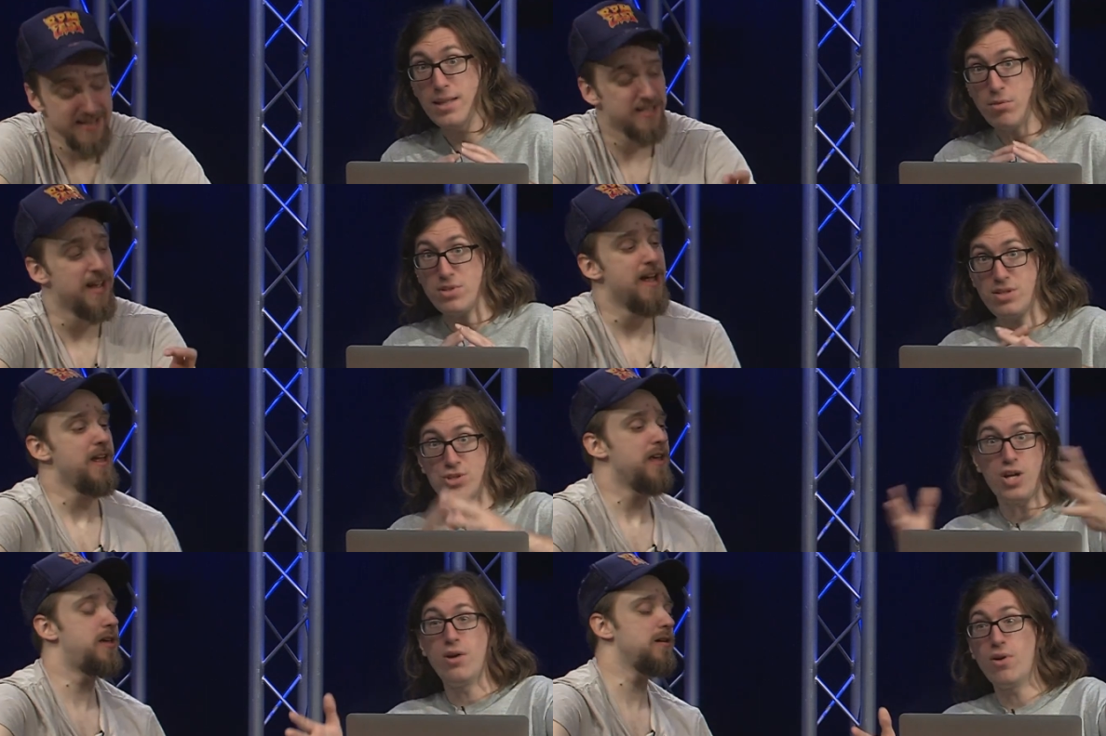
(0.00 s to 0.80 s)
Speaker 1: that was the
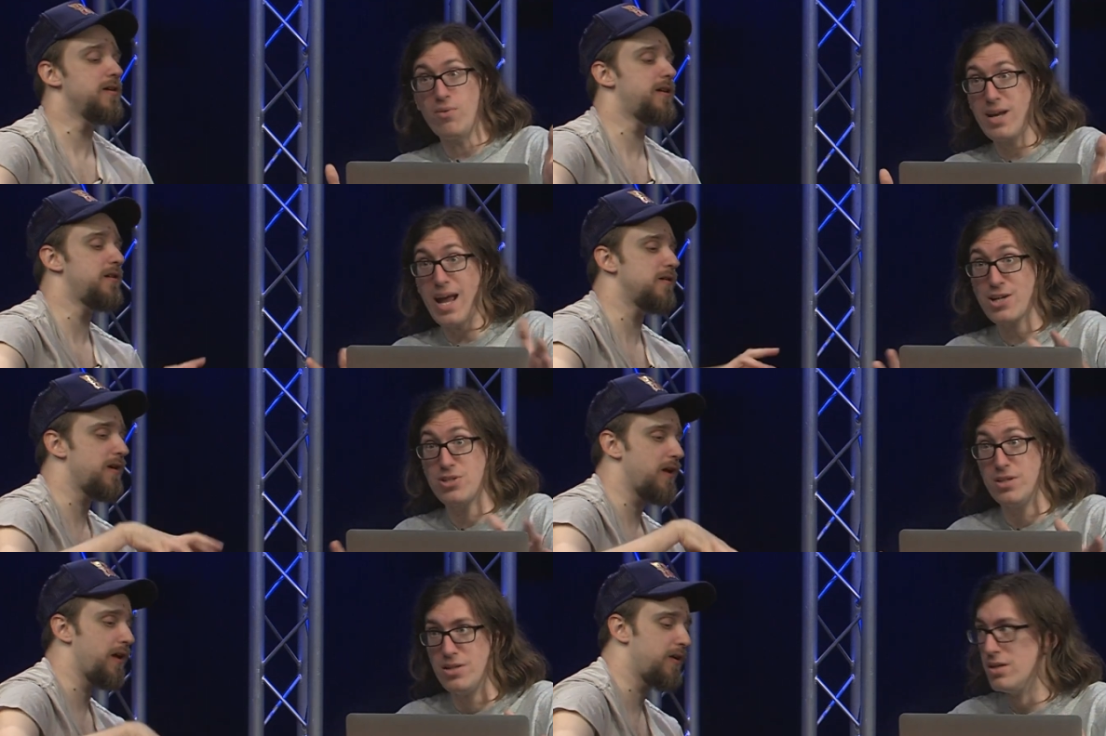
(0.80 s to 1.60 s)
general
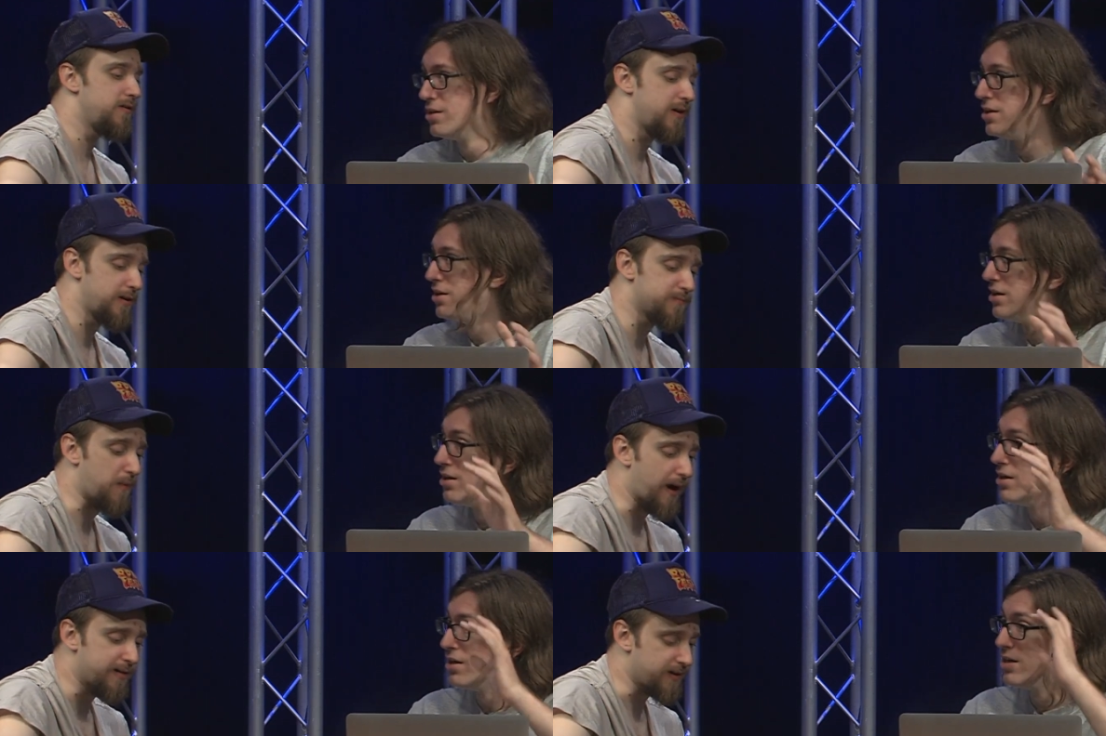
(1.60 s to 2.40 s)
reaction. Here, here's
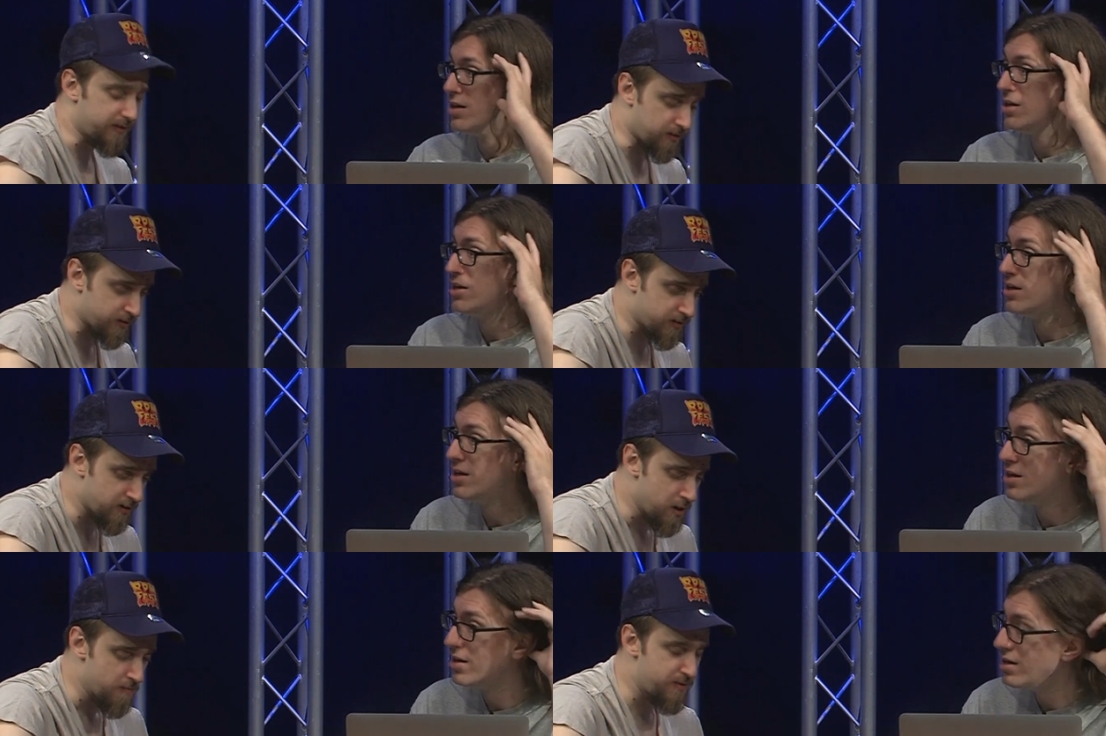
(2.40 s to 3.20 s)
Speaker 2: my take on it
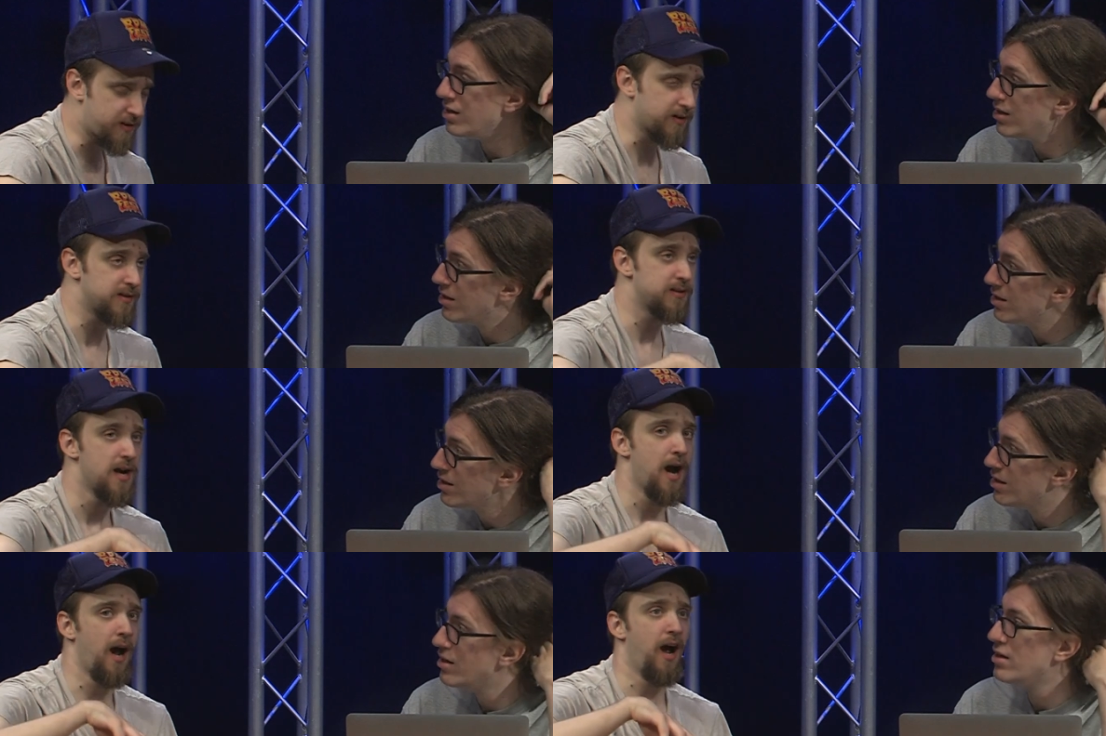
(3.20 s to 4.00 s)
because
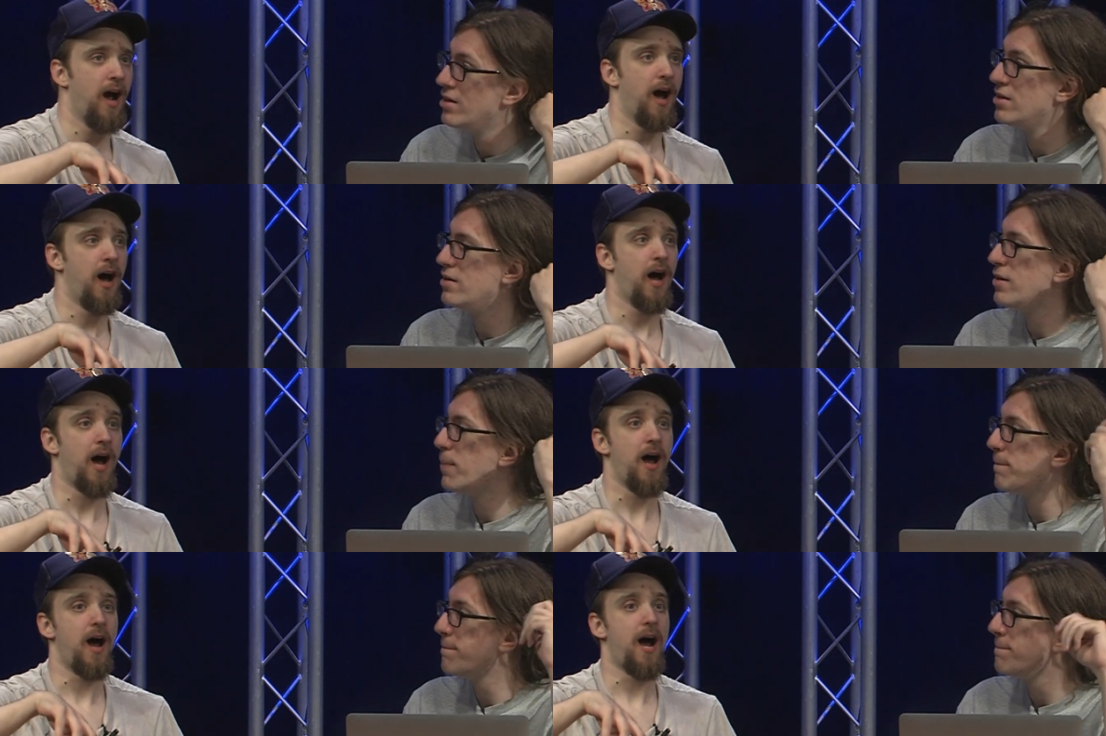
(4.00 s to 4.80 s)

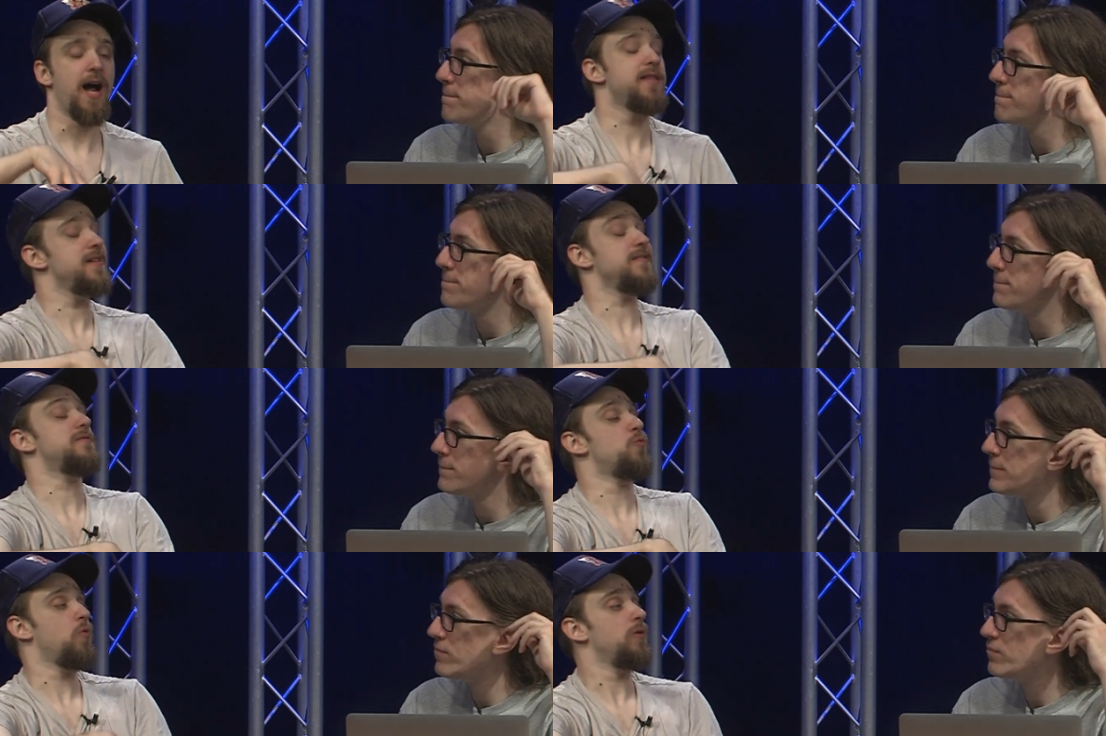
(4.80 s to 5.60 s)
I think
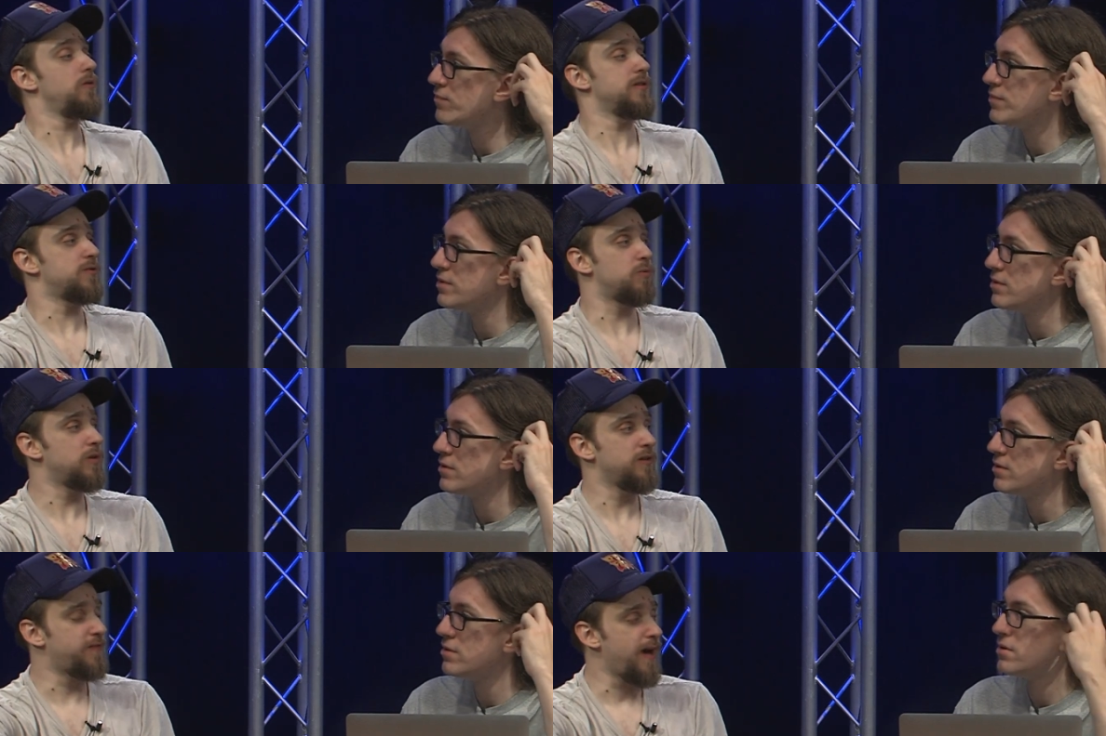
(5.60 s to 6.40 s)
the world is
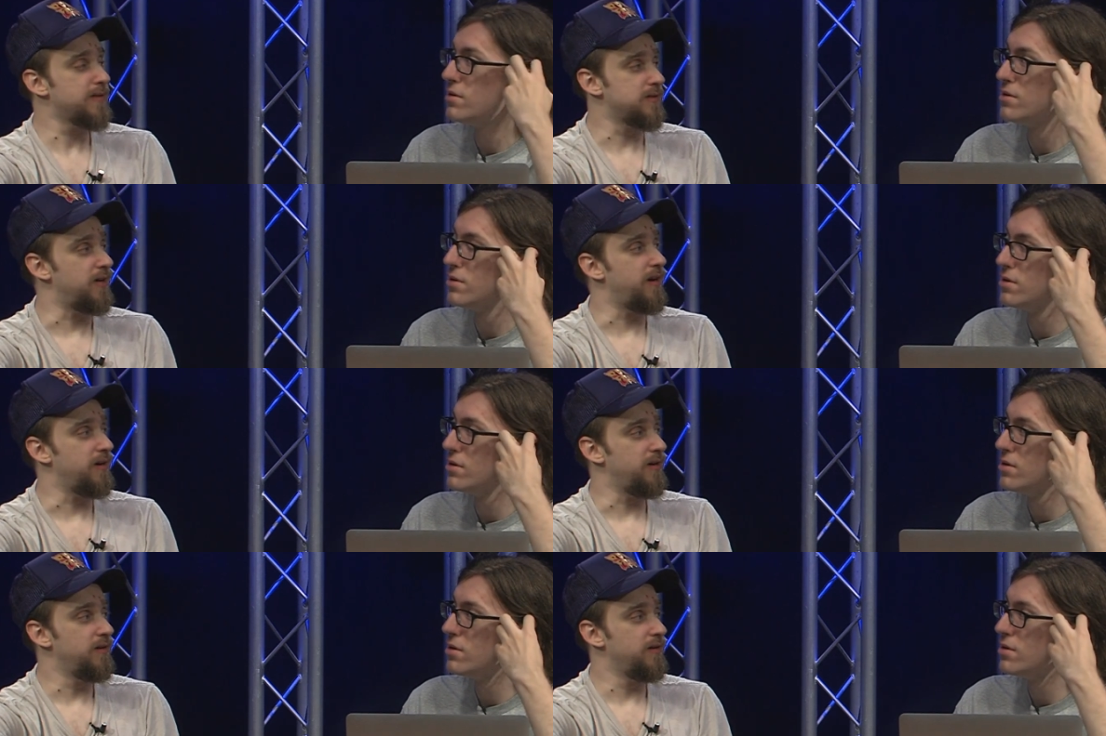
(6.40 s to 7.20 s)
really fascinating.
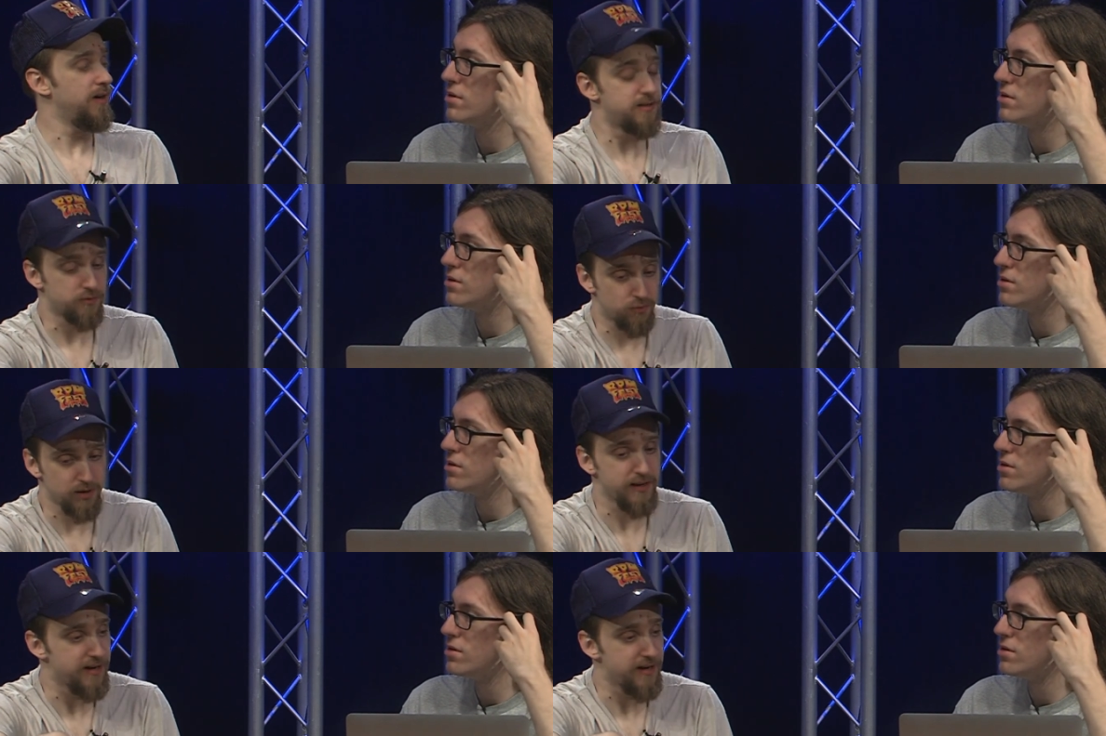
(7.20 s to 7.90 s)
It's a really